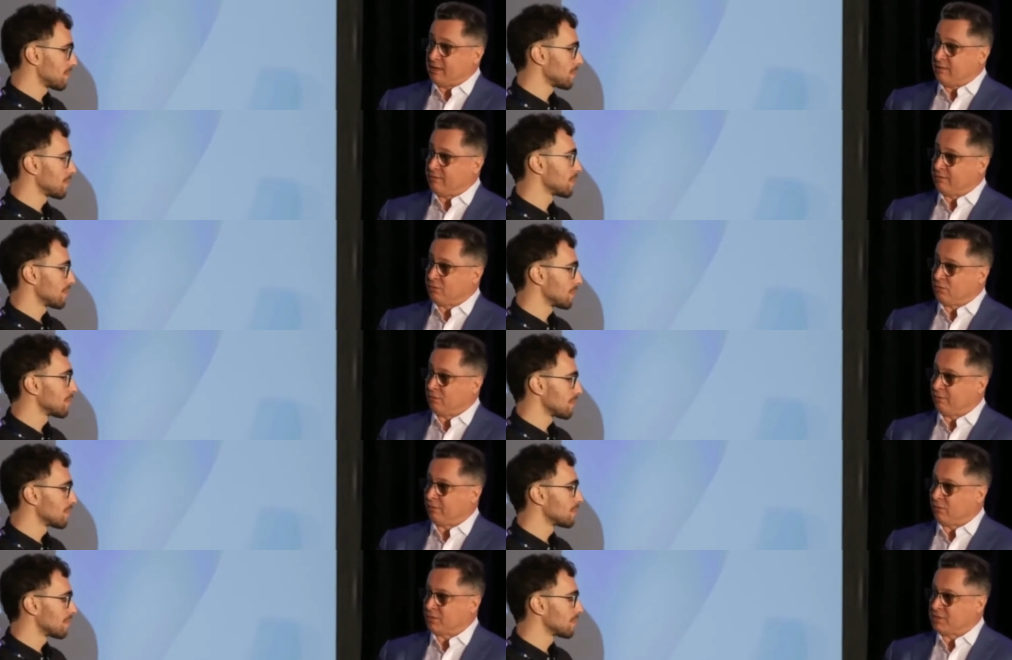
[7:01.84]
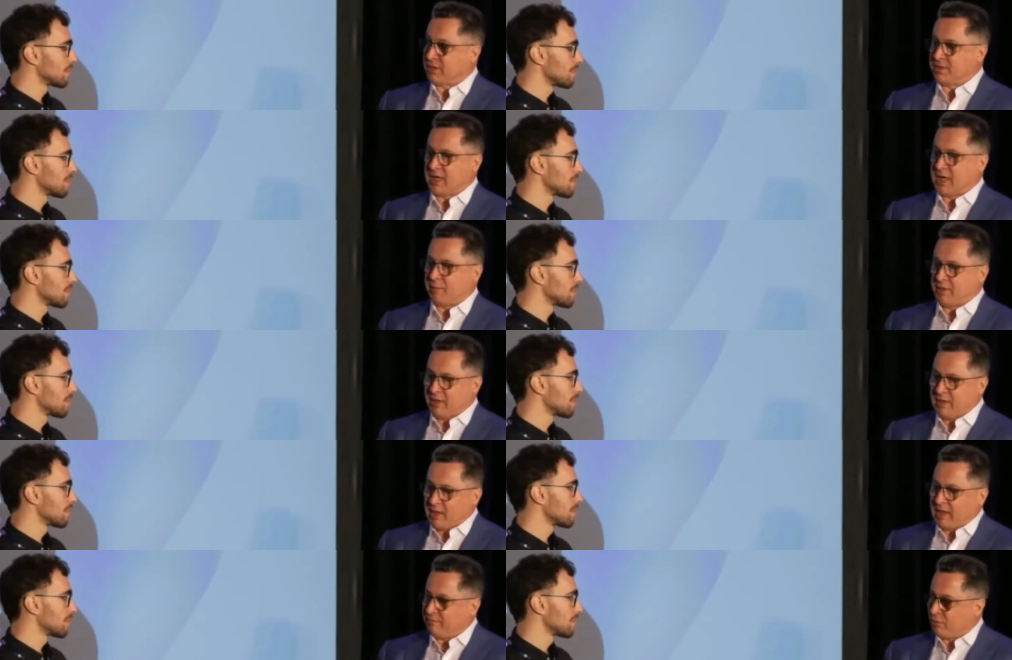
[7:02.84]
Speaker 1: for, for psilocybin
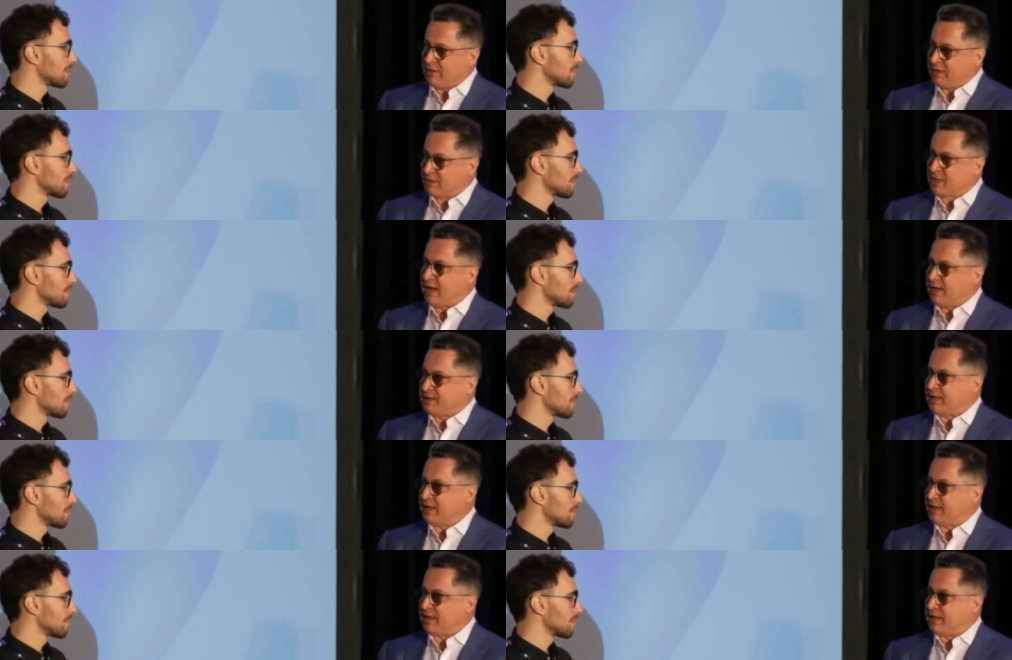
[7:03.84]
and very tight data